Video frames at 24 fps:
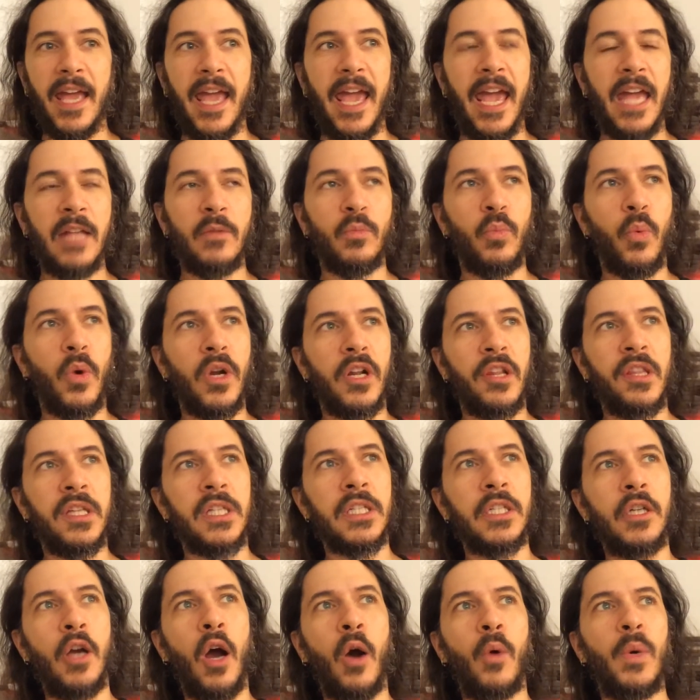And what are the
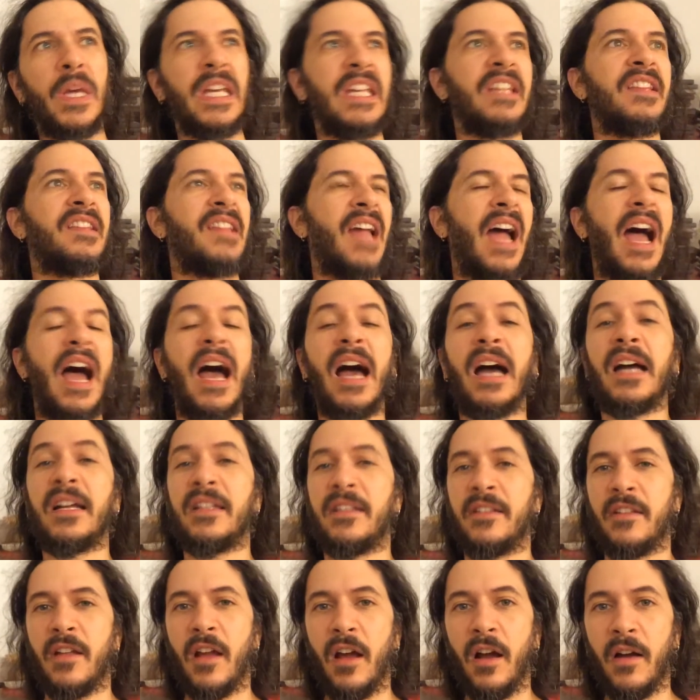goings
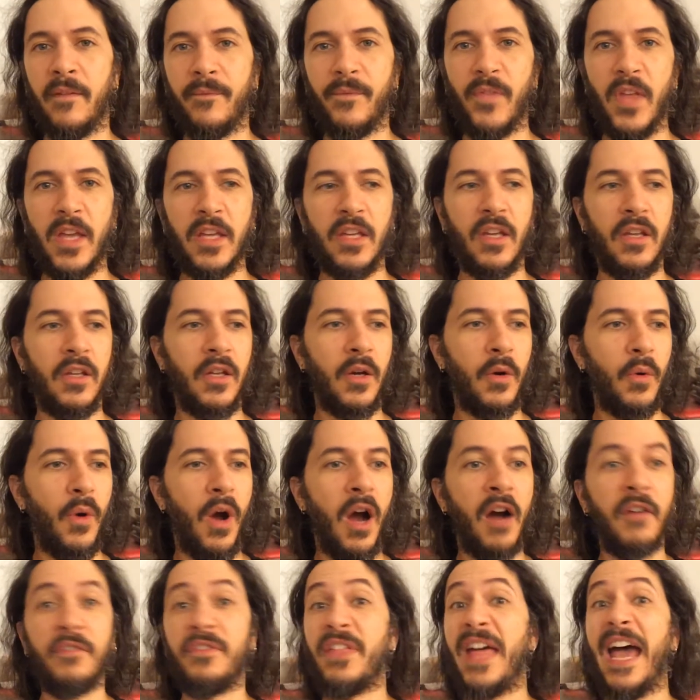on
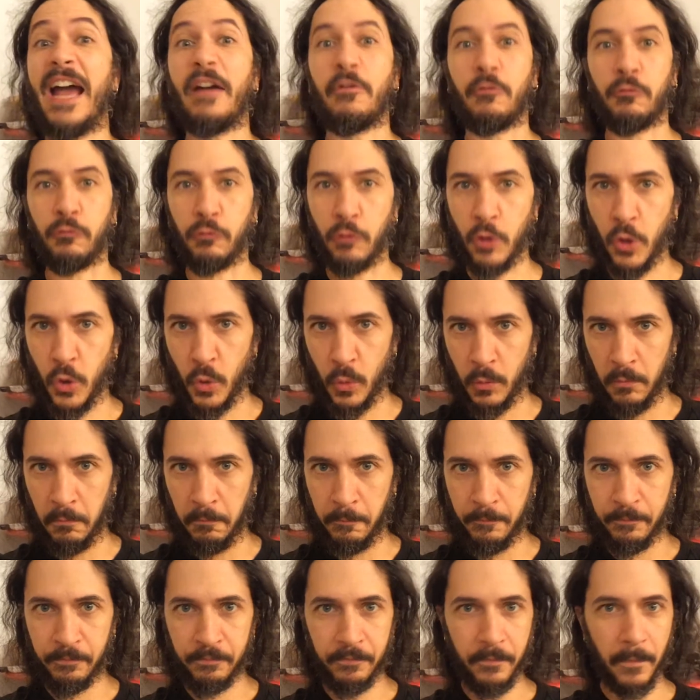of that room?